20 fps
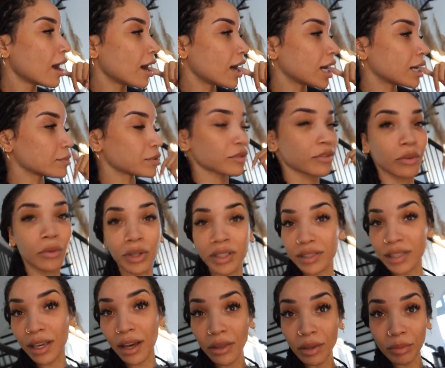Um, so if you wanna
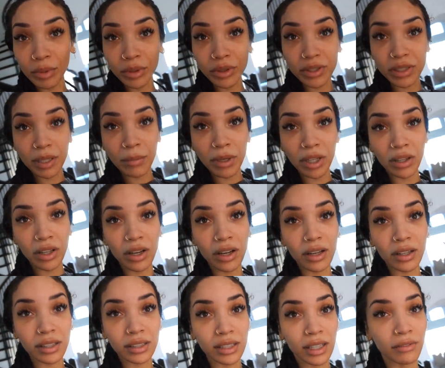see how the pool is coming
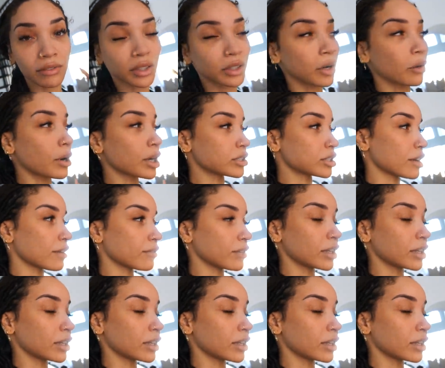along, definitely go watch that